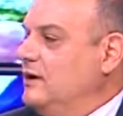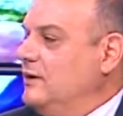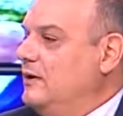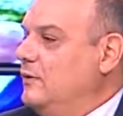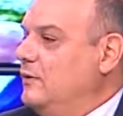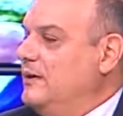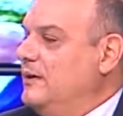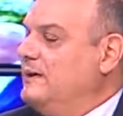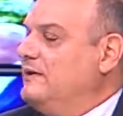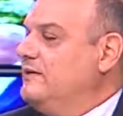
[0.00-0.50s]

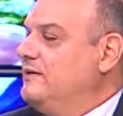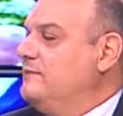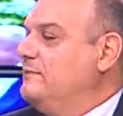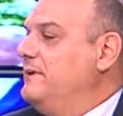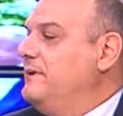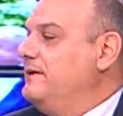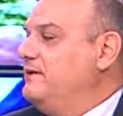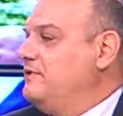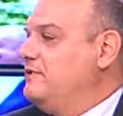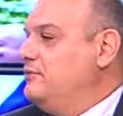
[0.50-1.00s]
when it's
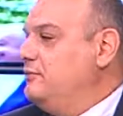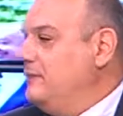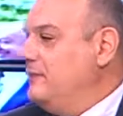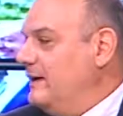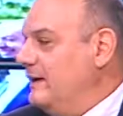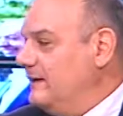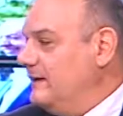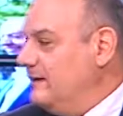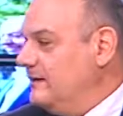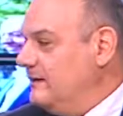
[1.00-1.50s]
best to
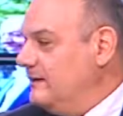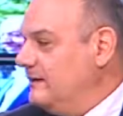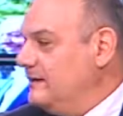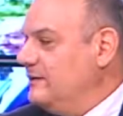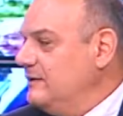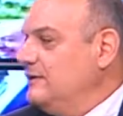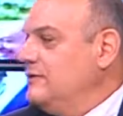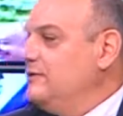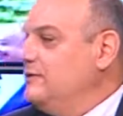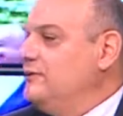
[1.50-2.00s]
buy,
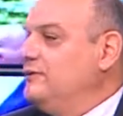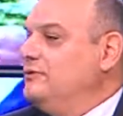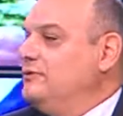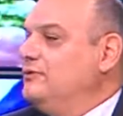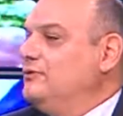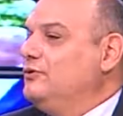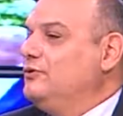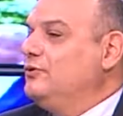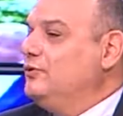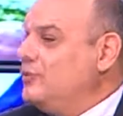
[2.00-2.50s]

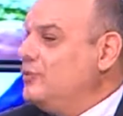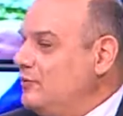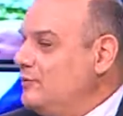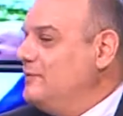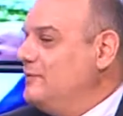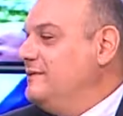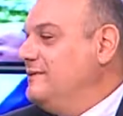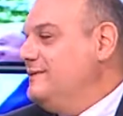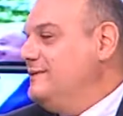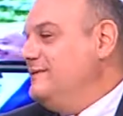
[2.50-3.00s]
through
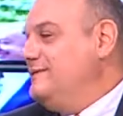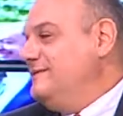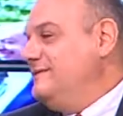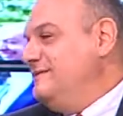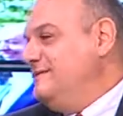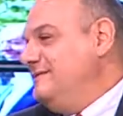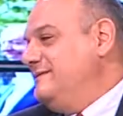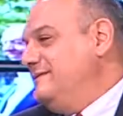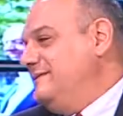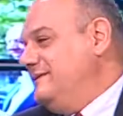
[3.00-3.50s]
whom
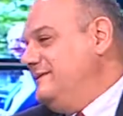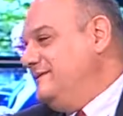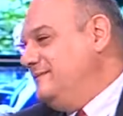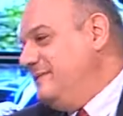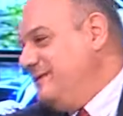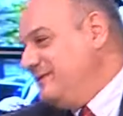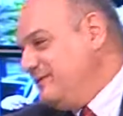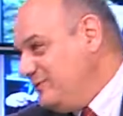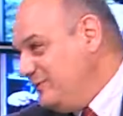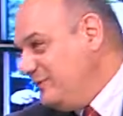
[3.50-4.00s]
is
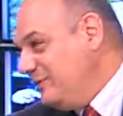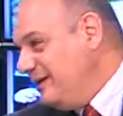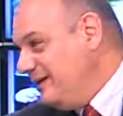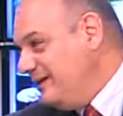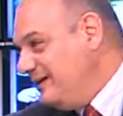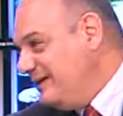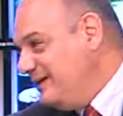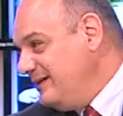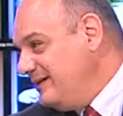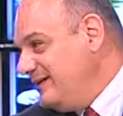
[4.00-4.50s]
best to
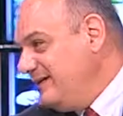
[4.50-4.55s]
buy,